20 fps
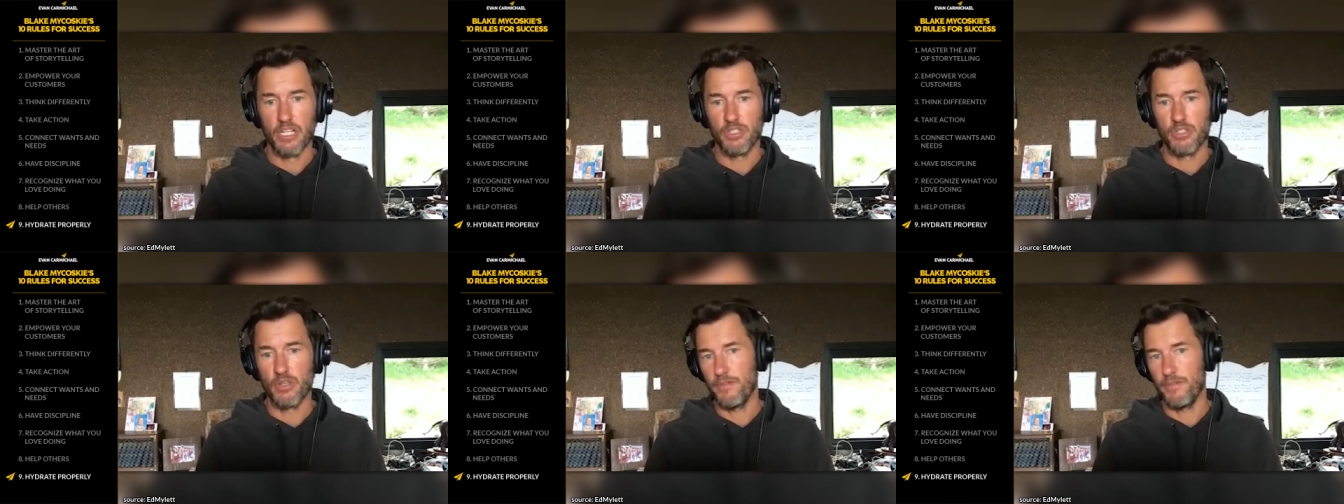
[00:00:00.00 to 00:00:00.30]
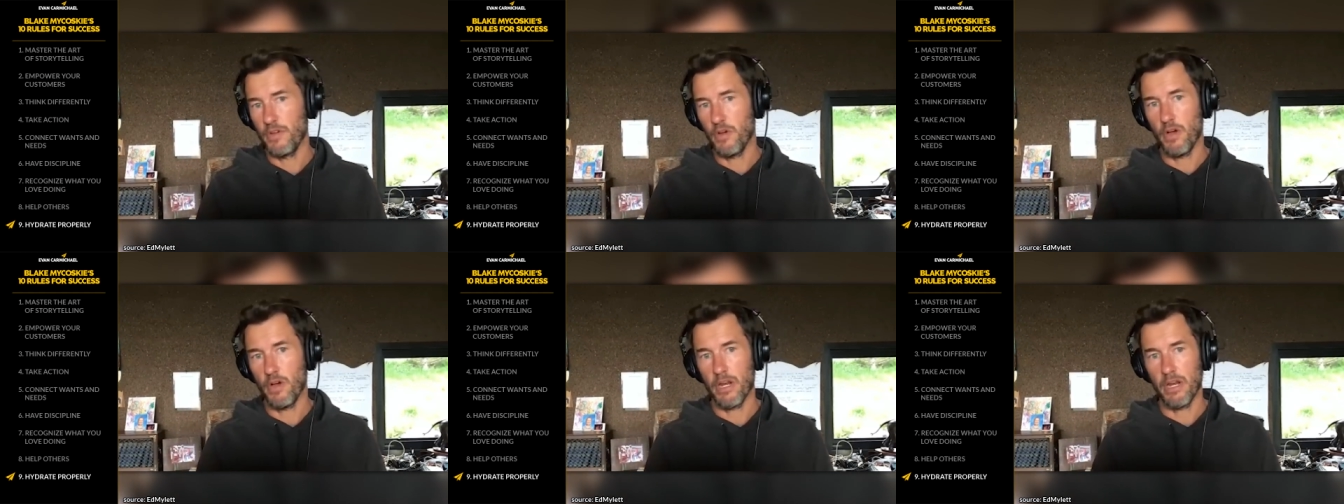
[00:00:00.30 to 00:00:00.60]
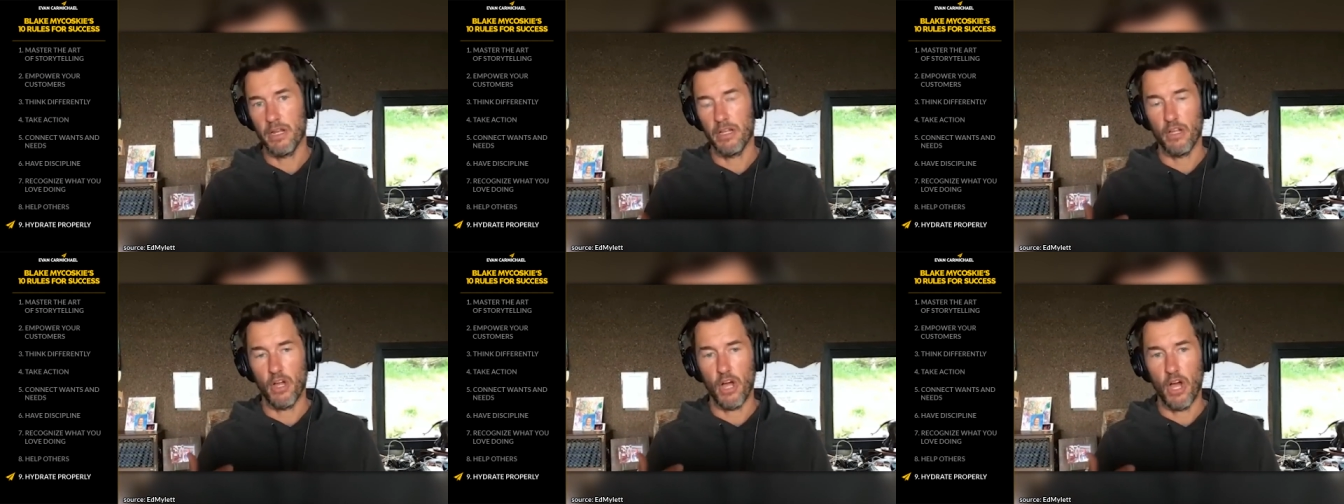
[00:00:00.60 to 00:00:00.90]
So if you're
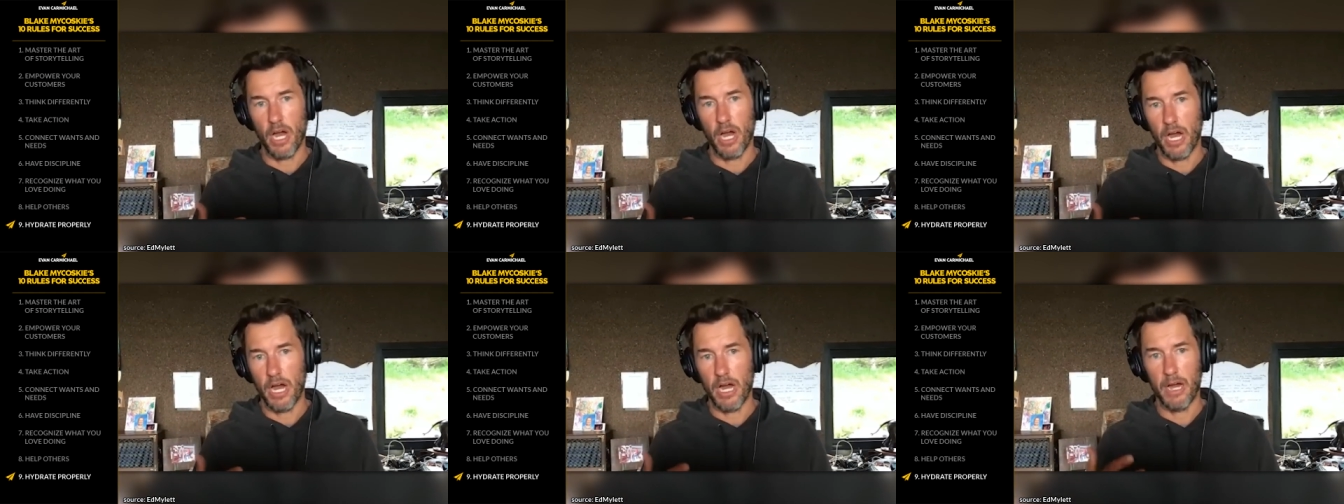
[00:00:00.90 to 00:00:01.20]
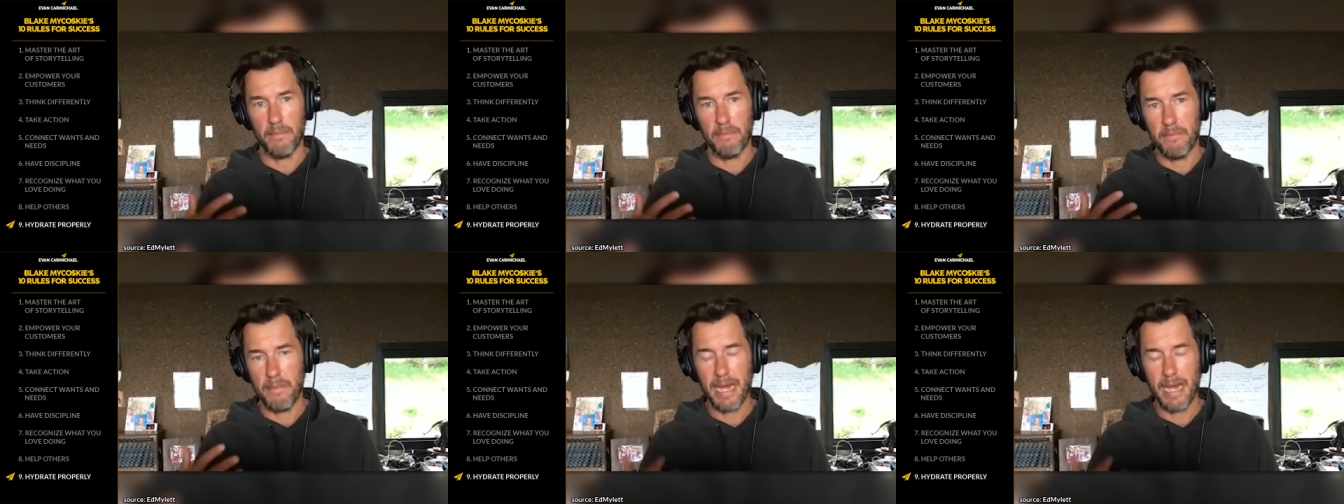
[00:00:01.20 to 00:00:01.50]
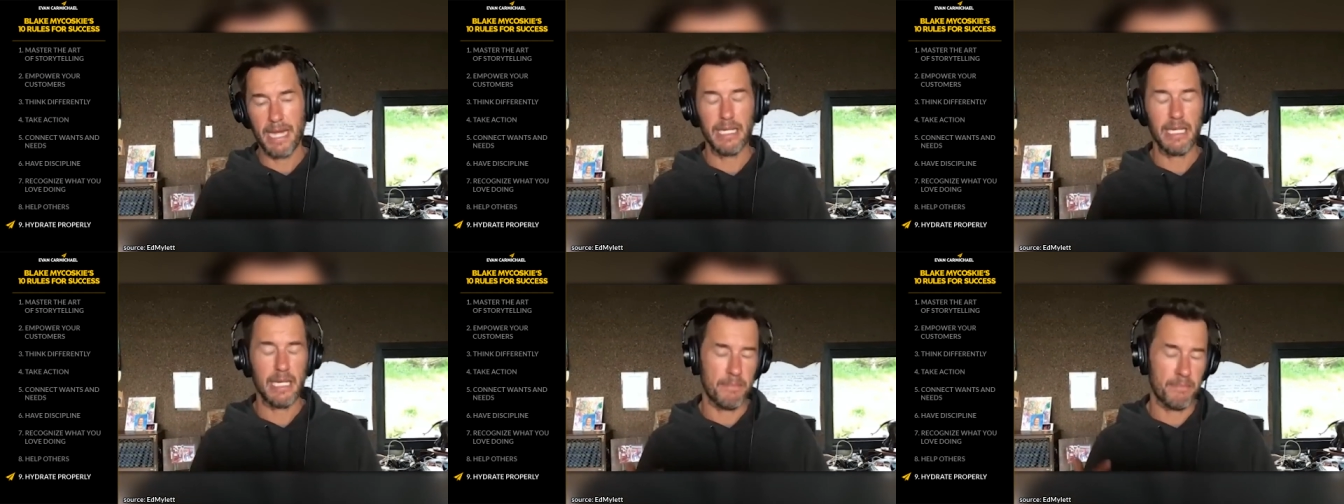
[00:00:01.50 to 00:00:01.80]
on a uh,
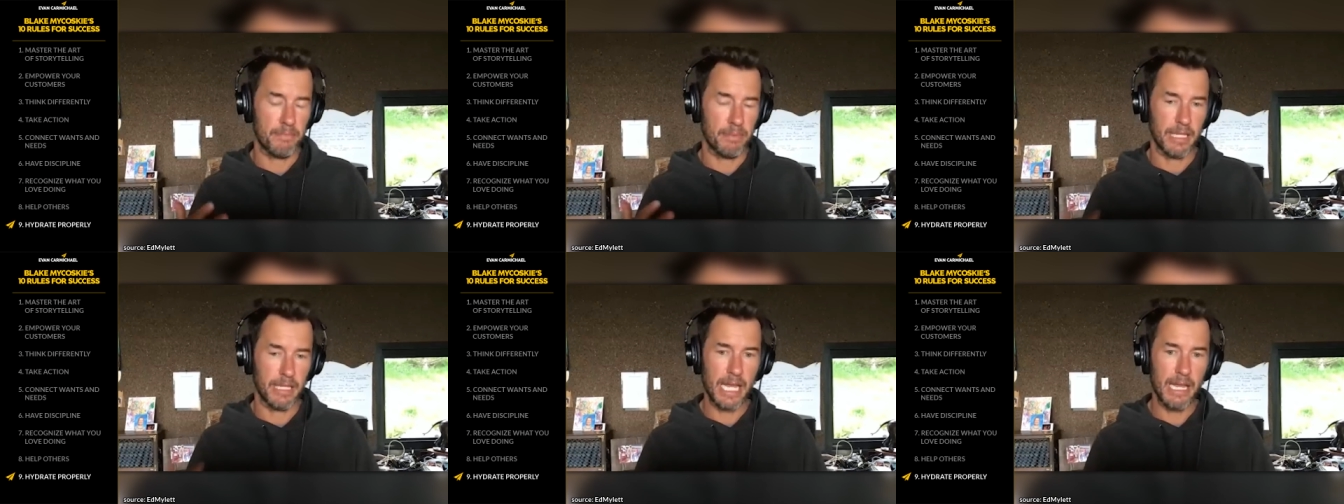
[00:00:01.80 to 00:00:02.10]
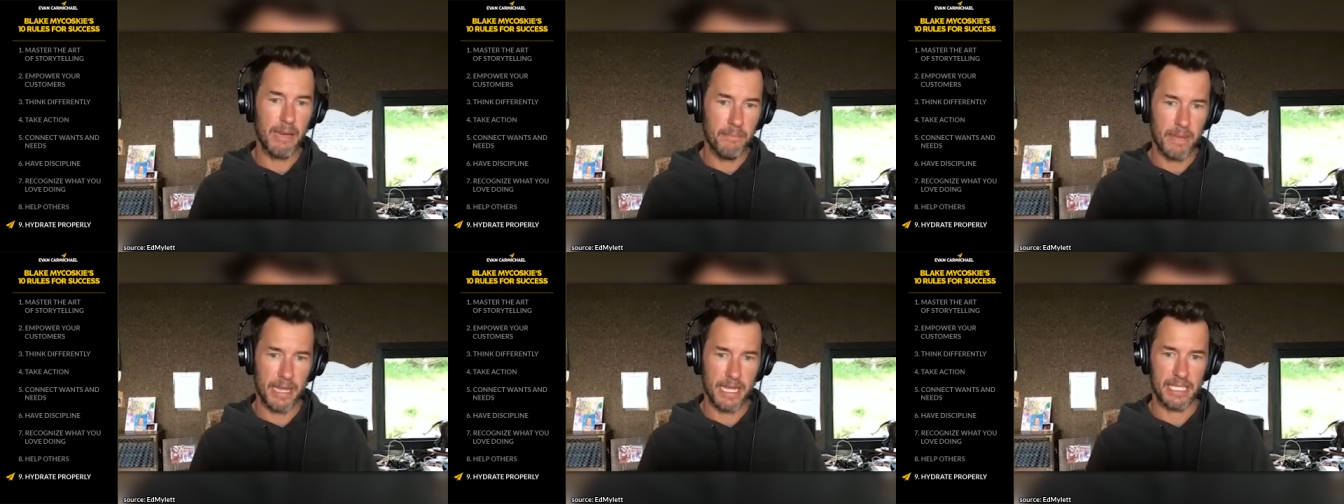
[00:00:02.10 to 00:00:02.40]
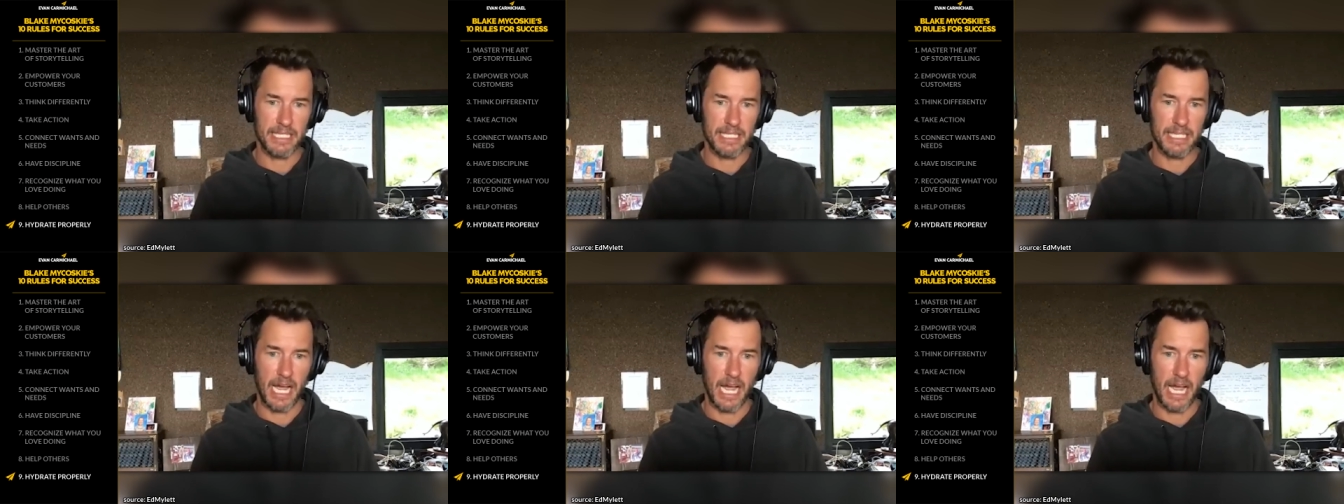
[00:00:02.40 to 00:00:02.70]
mainly
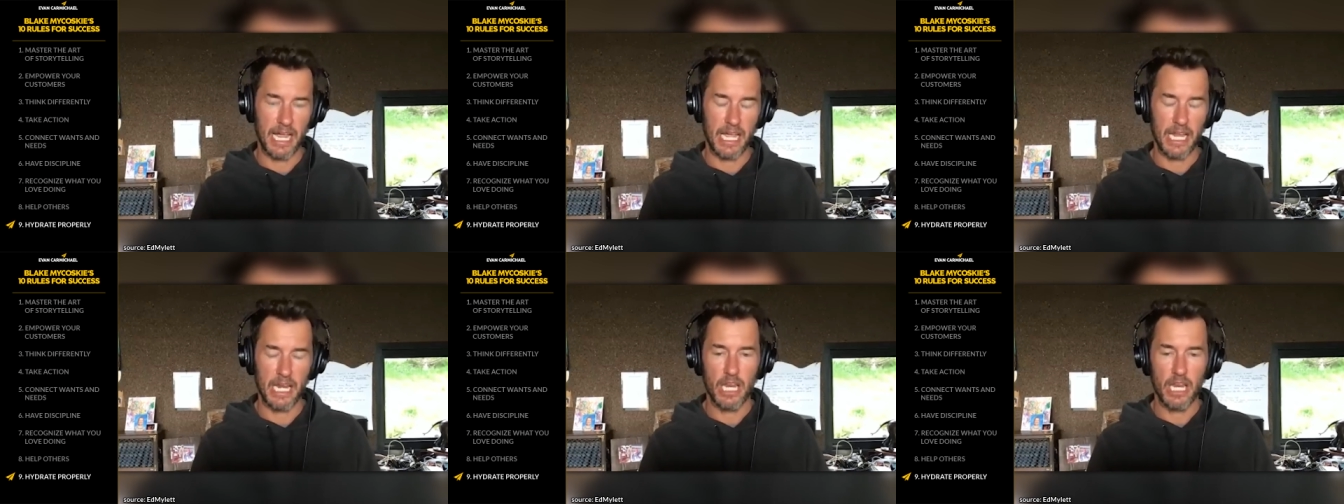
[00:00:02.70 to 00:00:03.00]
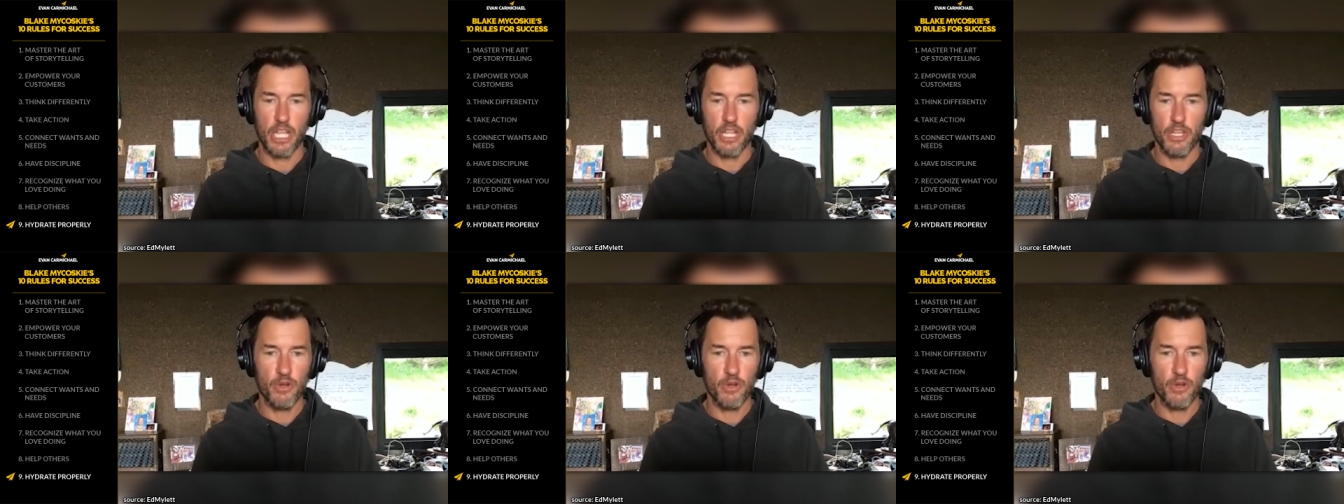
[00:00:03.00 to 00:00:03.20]
plant-based diet,